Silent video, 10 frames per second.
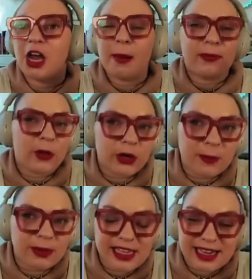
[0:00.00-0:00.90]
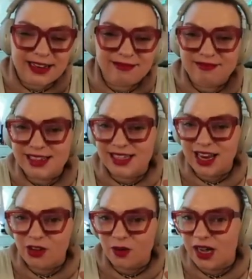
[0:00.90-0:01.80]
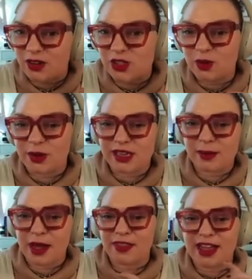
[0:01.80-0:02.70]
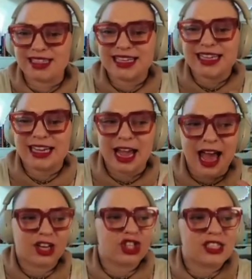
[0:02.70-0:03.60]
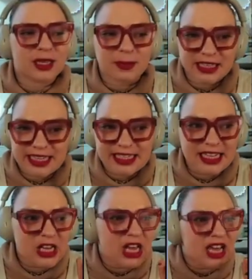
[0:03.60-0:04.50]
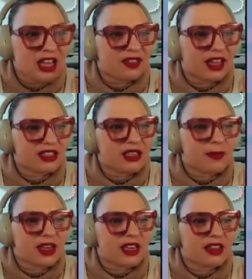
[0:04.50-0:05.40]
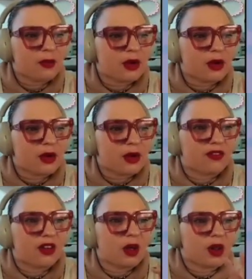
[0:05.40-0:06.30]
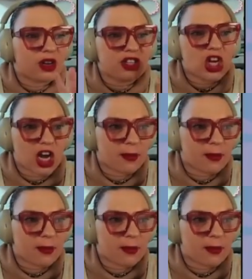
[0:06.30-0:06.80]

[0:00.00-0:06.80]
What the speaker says: Upload completed is another one. So when we think about that ding, actions complete, that's something that we need to kind of talk